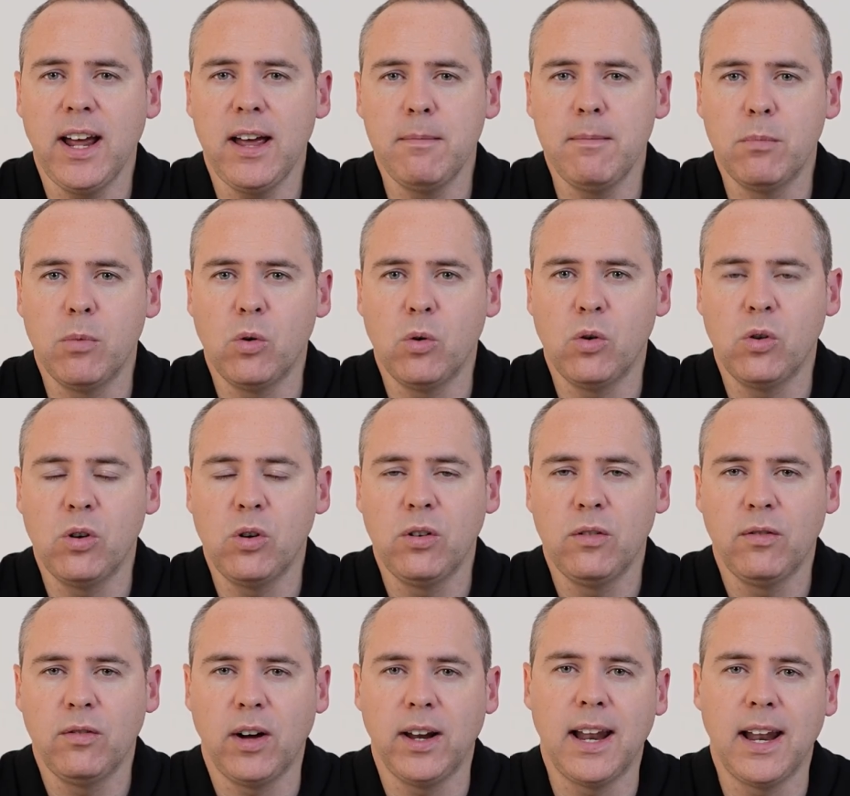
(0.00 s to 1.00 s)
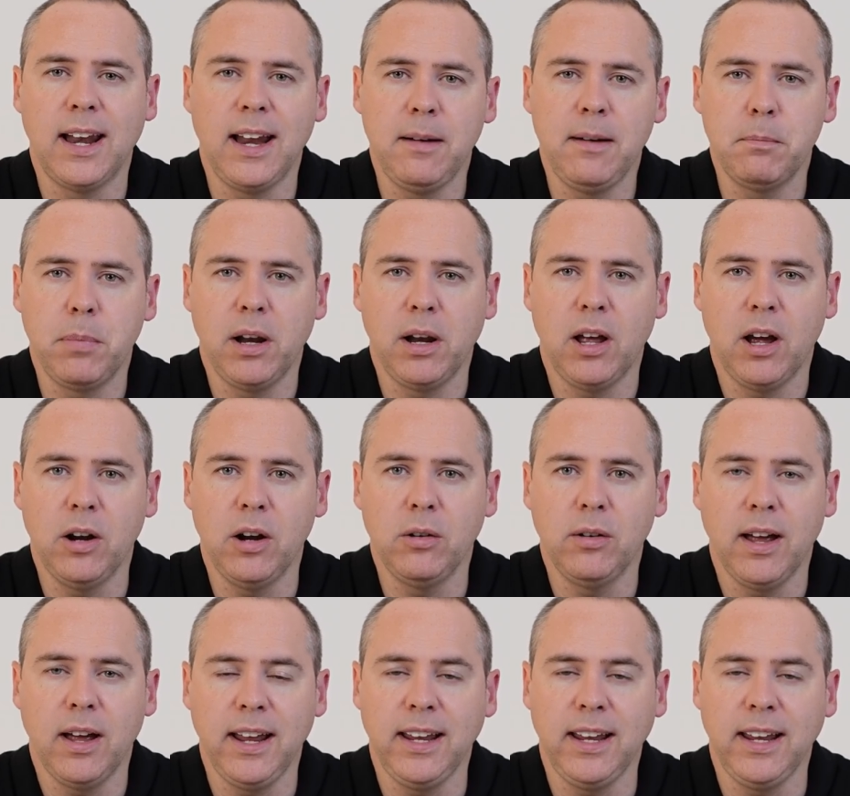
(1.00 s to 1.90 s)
out more via the link below